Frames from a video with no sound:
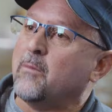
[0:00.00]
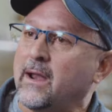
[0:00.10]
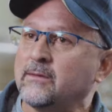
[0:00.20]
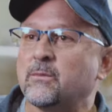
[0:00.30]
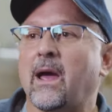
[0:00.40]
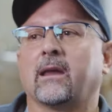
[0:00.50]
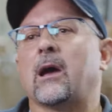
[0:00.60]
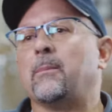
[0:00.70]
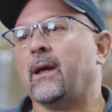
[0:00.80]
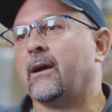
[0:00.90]
My name is Matt
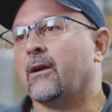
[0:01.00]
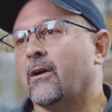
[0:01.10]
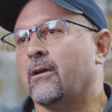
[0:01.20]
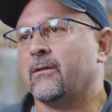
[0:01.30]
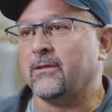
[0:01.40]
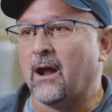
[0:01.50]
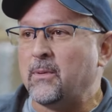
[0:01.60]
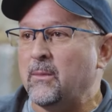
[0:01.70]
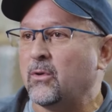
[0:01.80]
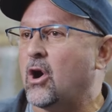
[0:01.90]
Kepplinger. A lot of
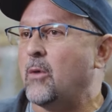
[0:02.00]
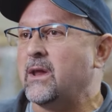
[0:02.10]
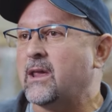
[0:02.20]
people call me